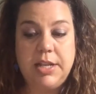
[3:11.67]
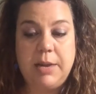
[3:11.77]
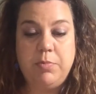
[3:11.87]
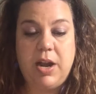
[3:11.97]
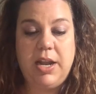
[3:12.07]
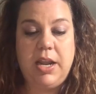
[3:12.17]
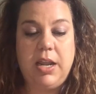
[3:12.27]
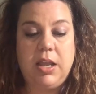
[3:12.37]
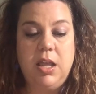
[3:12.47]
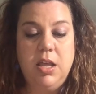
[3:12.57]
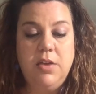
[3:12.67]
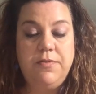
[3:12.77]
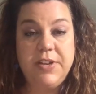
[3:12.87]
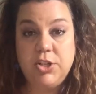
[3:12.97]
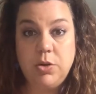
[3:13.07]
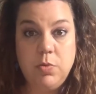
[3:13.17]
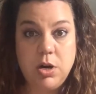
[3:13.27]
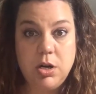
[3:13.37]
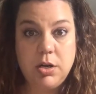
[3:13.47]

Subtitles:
I'm writing, fiction work,